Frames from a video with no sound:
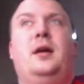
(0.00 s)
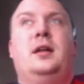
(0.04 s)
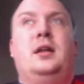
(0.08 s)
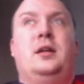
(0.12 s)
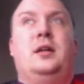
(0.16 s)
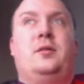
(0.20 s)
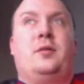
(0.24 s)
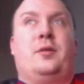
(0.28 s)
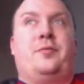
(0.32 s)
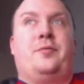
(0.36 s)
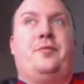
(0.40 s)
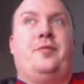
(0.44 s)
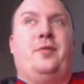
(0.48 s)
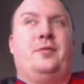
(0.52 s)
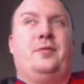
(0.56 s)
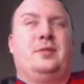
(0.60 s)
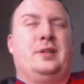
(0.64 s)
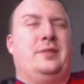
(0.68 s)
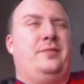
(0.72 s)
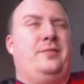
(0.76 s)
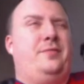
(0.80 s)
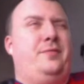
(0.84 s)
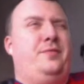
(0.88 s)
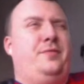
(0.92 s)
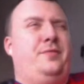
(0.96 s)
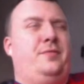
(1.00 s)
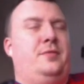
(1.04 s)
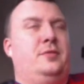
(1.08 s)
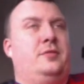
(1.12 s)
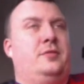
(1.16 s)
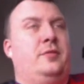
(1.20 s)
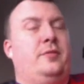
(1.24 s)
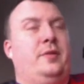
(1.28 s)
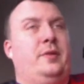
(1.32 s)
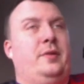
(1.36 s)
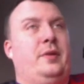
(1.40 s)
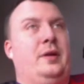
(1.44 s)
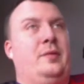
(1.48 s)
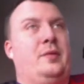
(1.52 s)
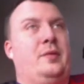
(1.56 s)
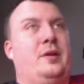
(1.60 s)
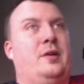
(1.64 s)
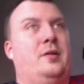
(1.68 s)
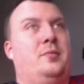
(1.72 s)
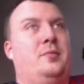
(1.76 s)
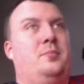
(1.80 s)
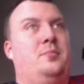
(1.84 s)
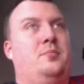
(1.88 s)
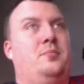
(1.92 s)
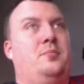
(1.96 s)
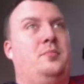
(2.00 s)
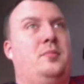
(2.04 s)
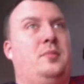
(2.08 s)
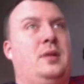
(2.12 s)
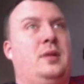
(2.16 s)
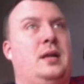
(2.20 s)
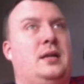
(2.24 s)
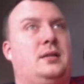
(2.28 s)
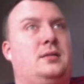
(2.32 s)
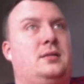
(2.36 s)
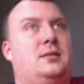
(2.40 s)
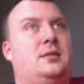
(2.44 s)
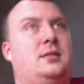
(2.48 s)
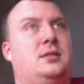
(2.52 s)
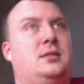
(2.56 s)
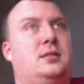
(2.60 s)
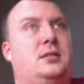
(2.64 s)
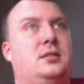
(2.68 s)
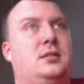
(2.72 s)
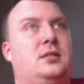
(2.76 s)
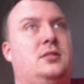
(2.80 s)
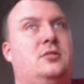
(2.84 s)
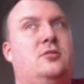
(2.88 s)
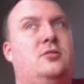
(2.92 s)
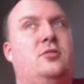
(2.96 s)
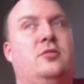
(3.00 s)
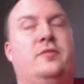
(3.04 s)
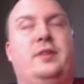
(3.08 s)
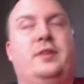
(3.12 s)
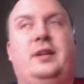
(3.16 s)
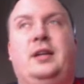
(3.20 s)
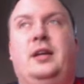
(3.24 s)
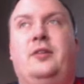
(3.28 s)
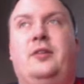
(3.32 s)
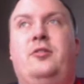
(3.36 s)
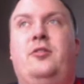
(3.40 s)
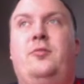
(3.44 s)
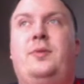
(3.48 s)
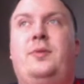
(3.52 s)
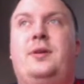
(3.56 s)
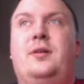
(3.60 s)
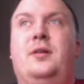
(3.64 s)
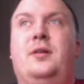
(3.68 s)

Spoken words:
We've got Leicester. I think we've